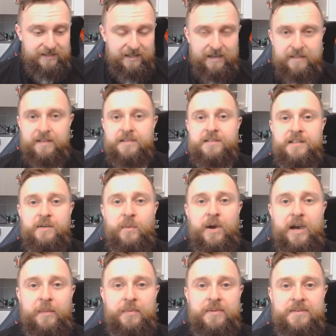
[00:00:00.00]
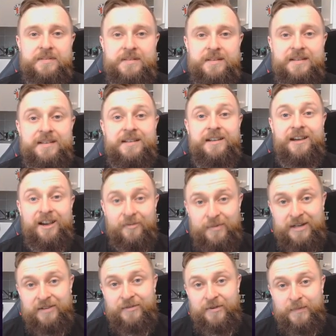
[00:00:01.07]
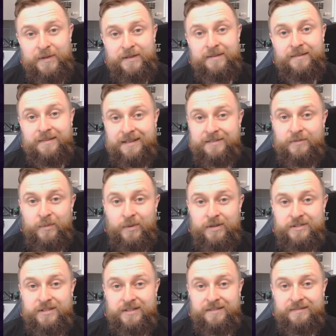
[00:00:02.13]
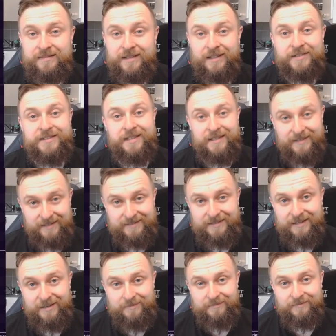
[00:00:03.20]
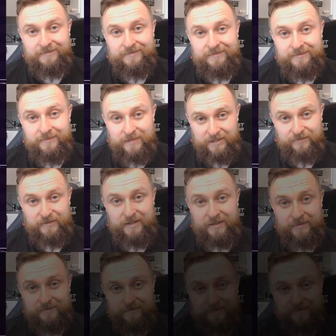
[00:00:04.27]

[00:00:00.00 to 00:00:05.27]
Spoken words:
and then see what happens. I've been MVP. Thanks for watching. I'll see you next time. Bye for now.